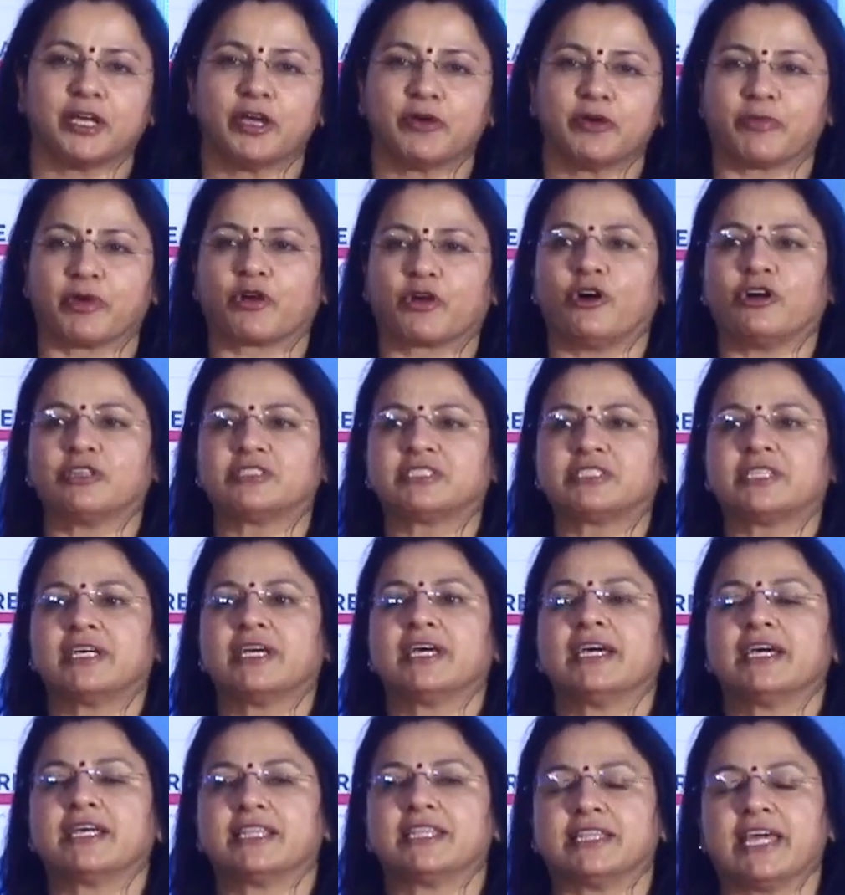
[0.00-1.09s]
because
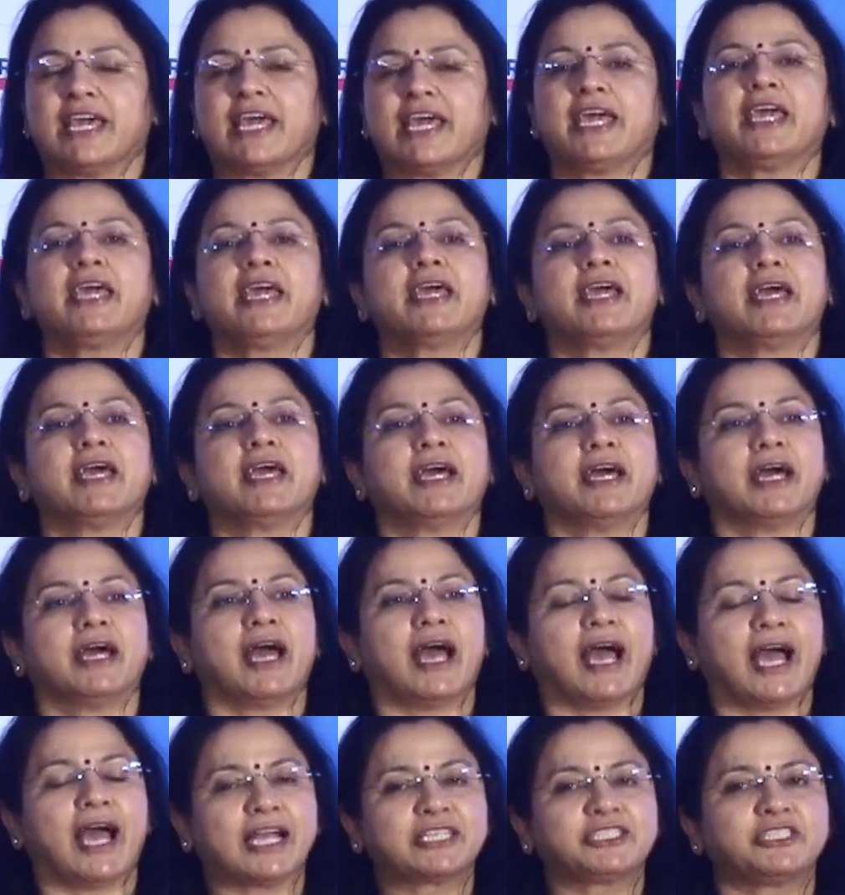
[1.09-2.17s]
they
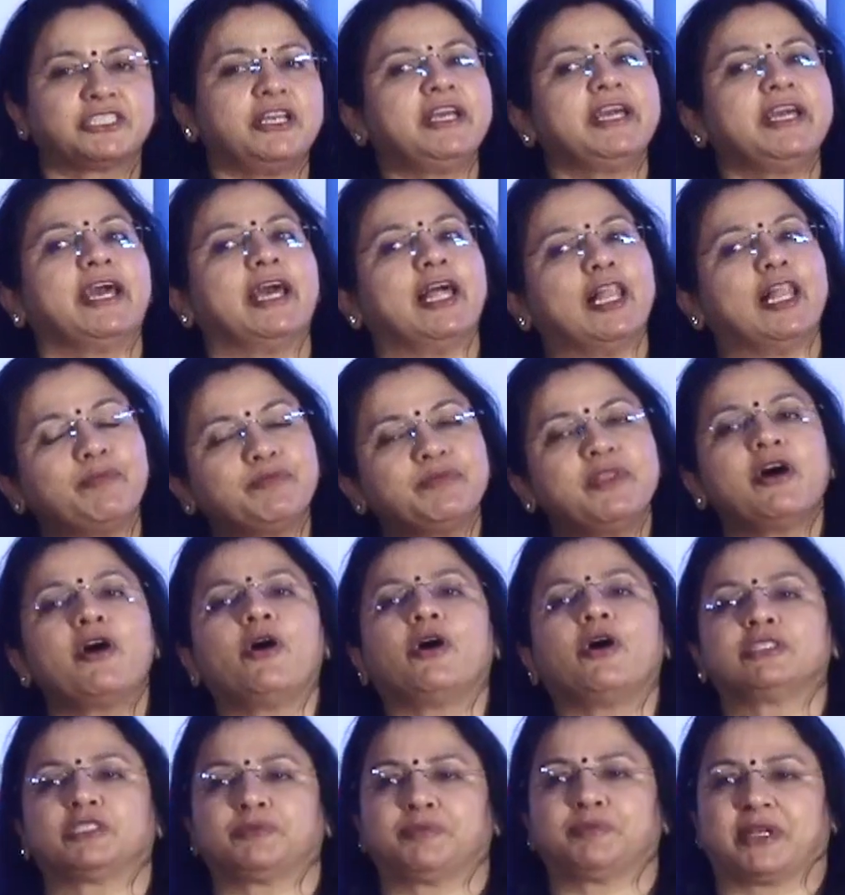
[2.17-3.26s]
actually help the
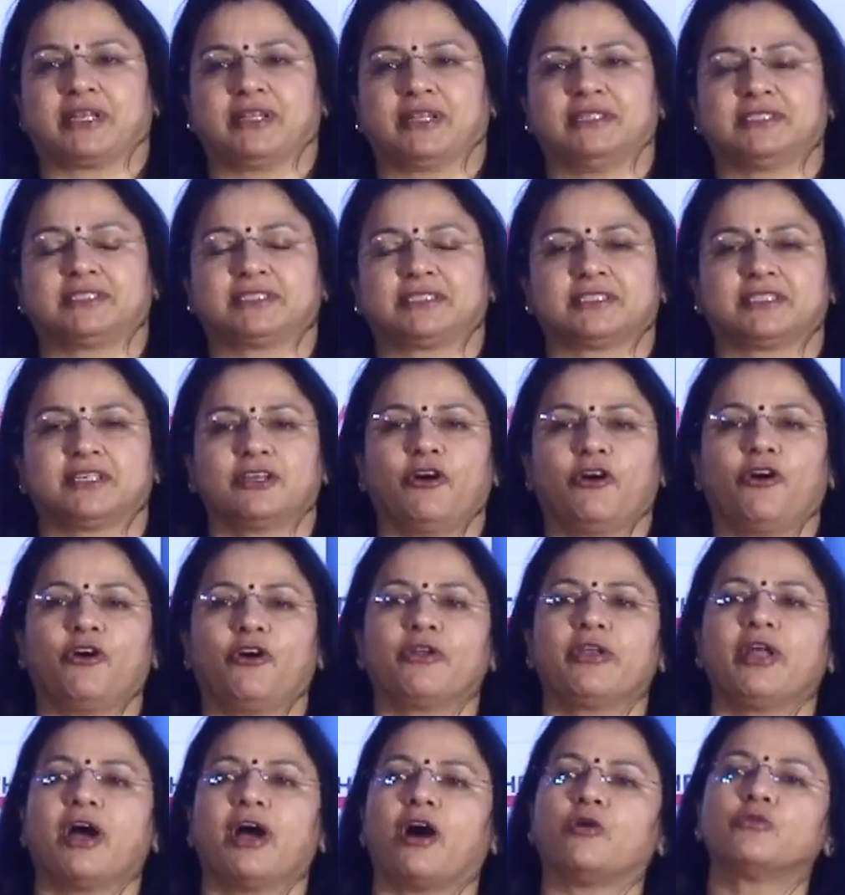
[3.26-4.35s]
hospitals
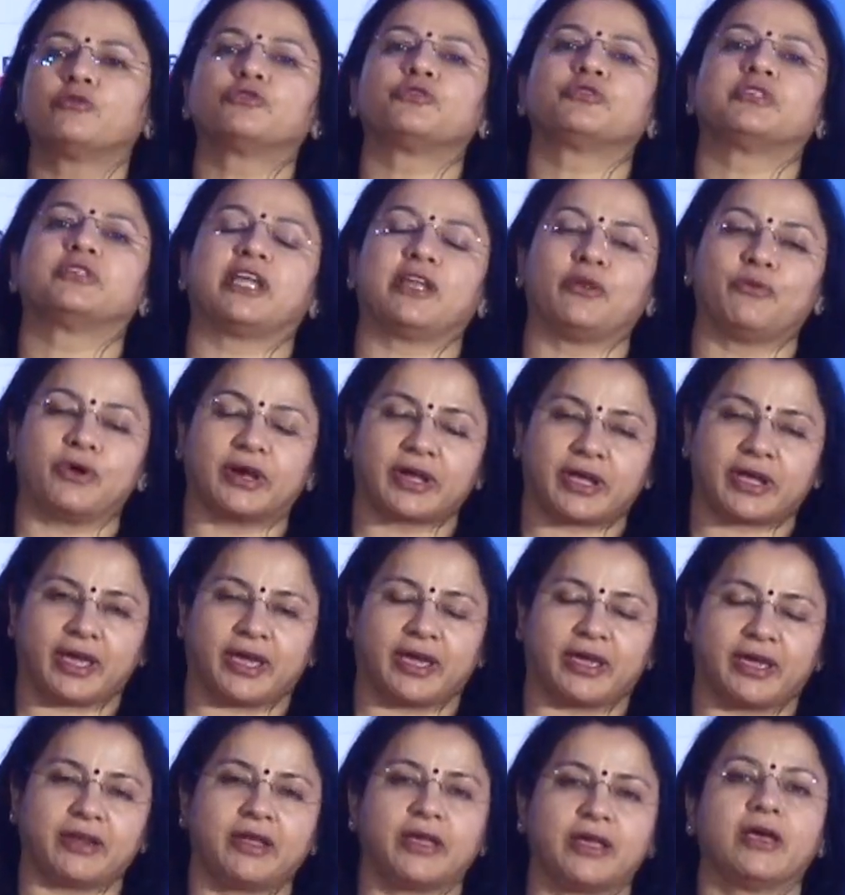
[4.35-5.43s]
on how to deliver
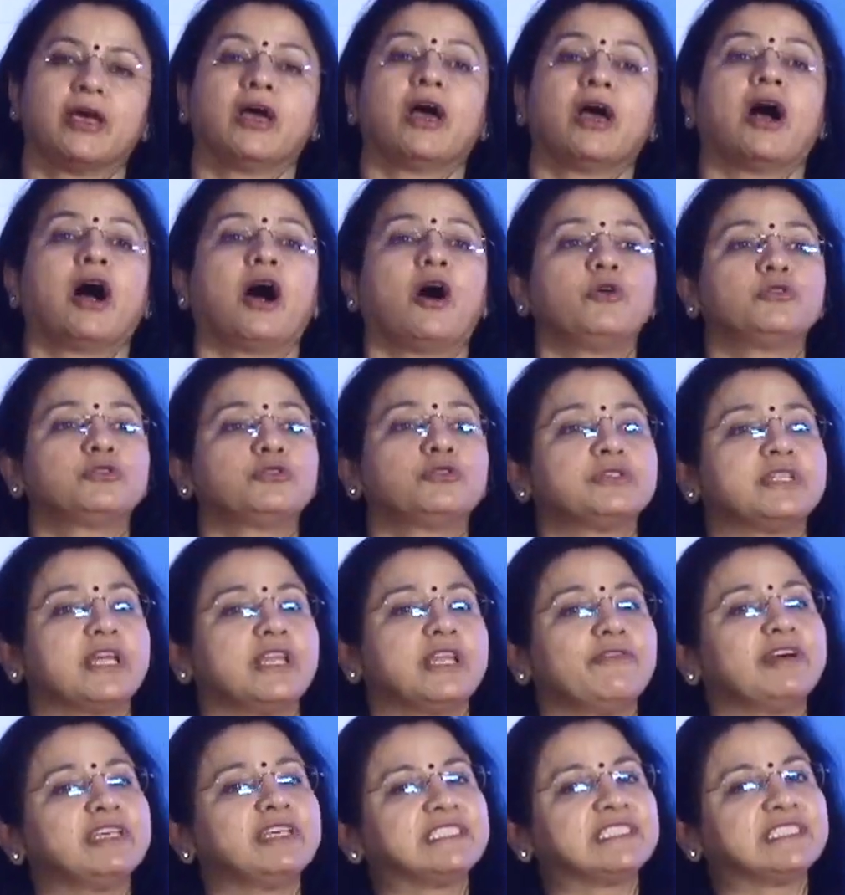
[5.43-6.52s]
care, how to
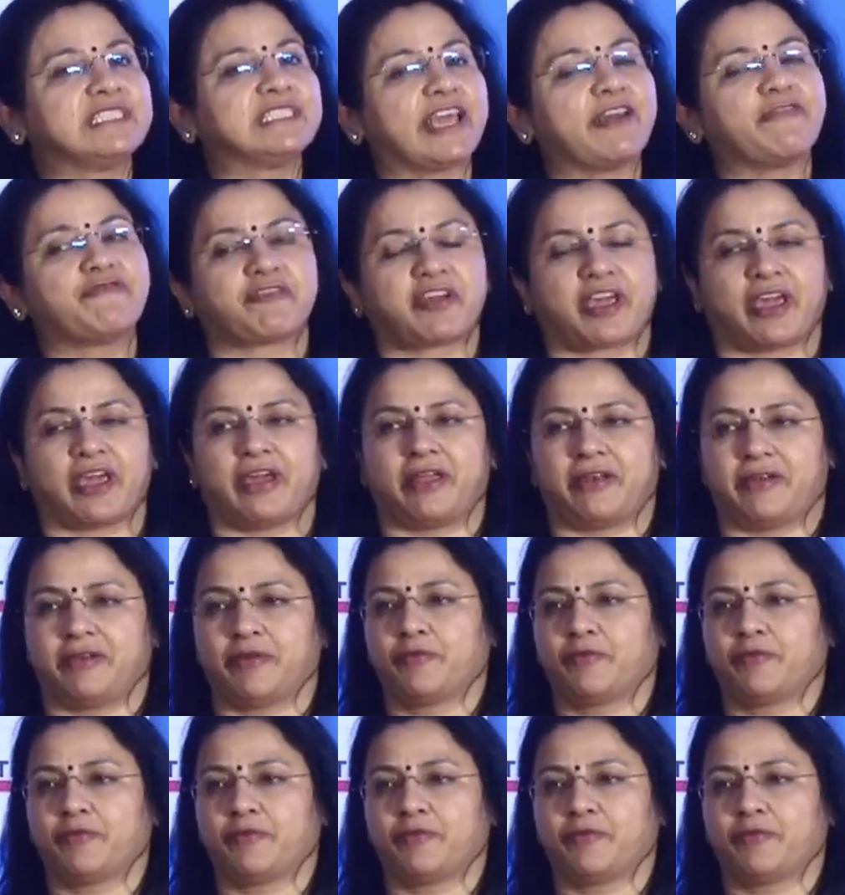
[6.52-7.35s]
deliver safe care.